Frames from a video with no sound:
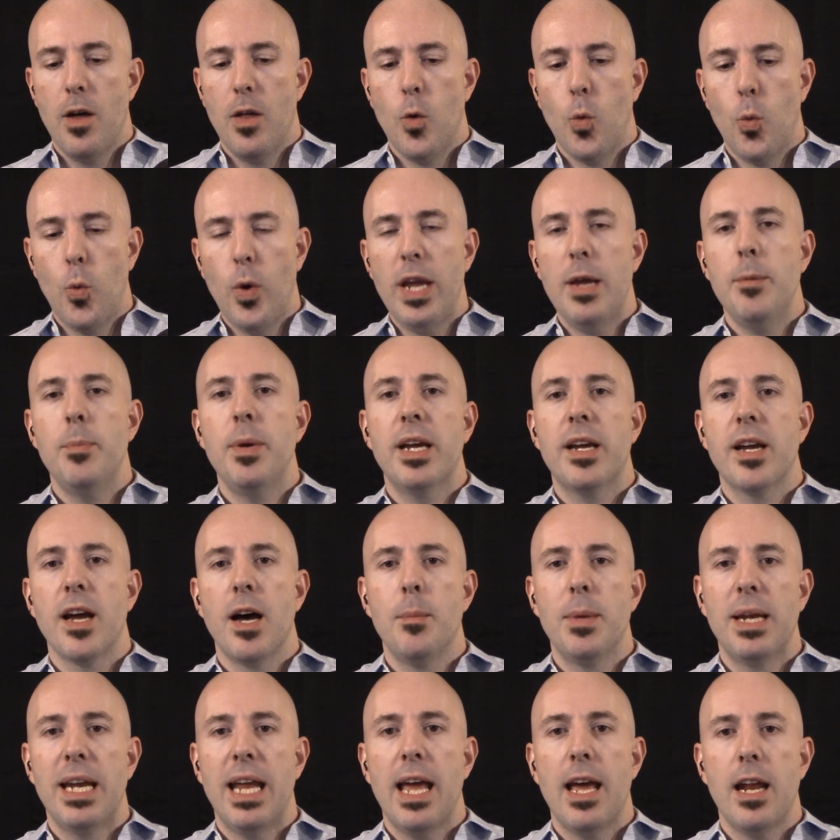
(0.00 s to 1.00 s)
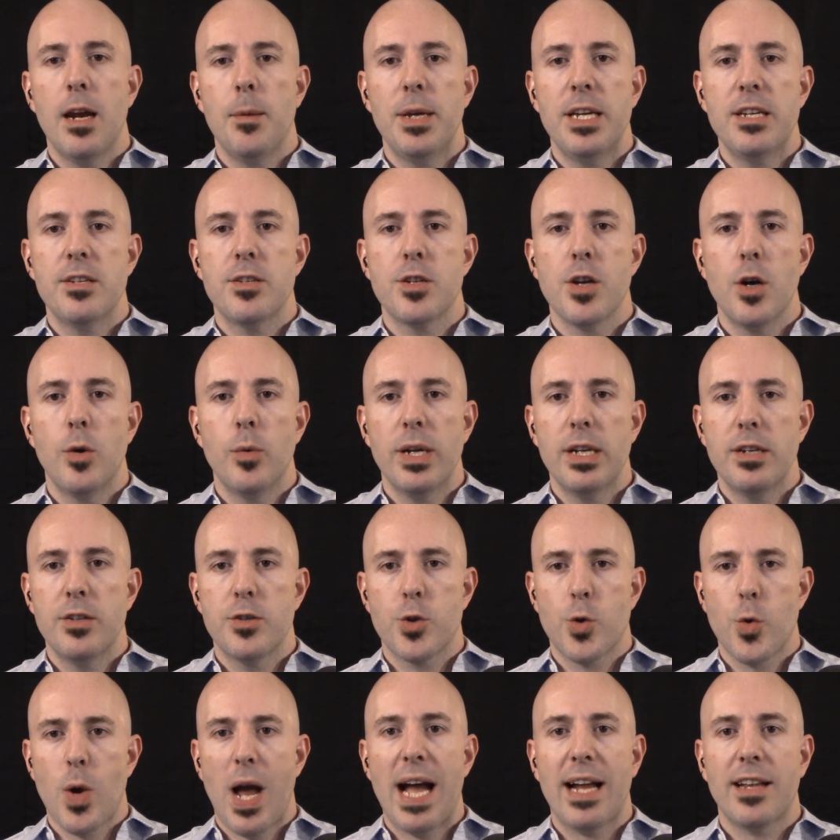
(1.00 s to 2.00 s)
we become an enemy so
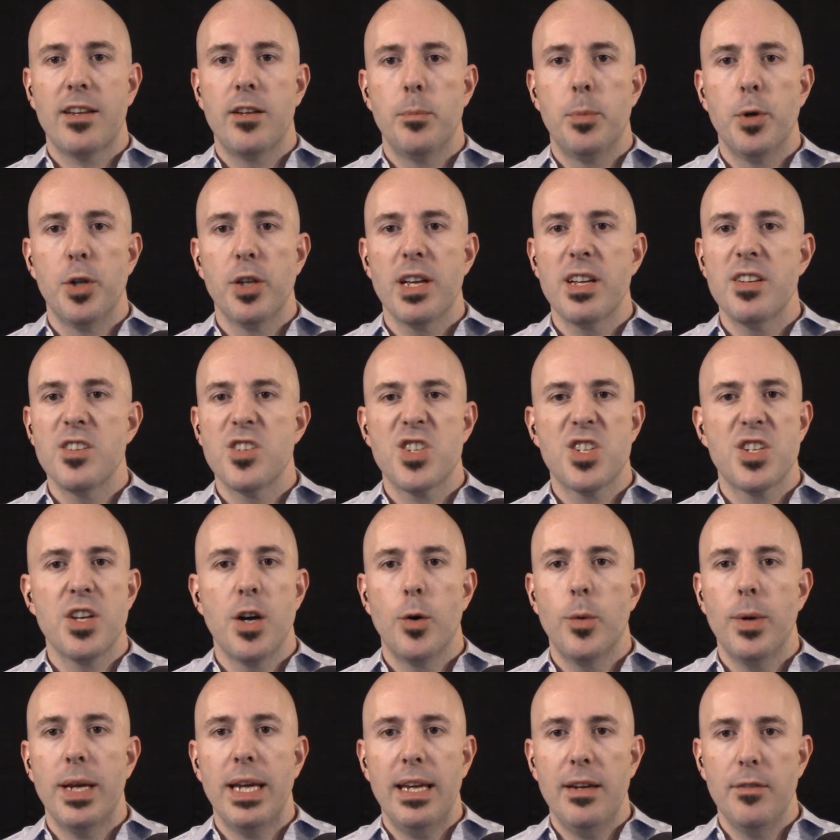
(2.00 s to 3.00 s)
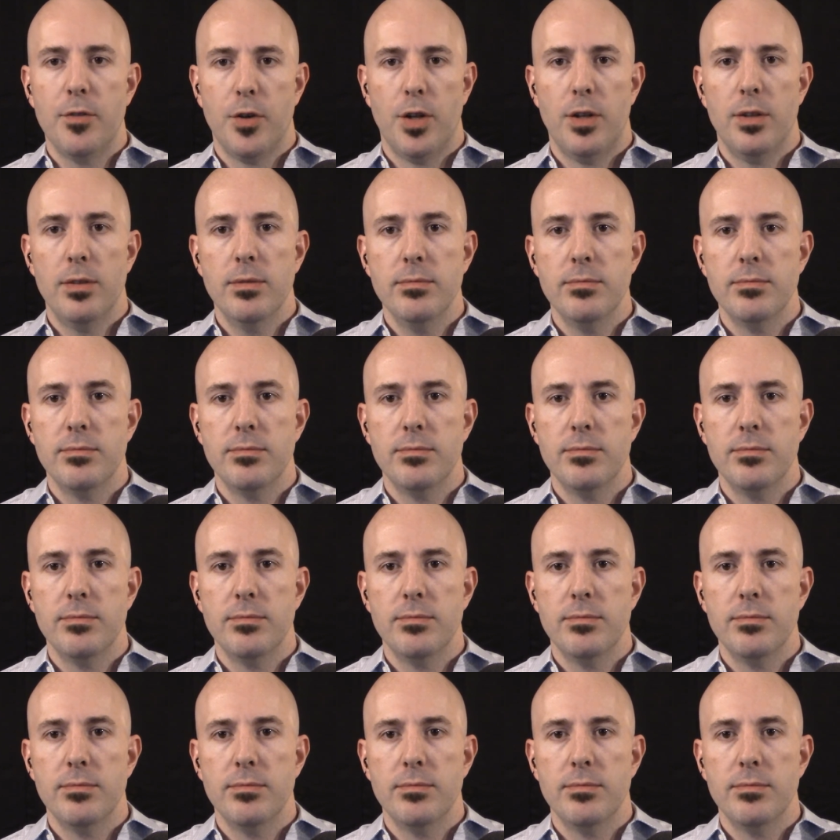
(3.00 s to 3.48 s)
intractable and so evil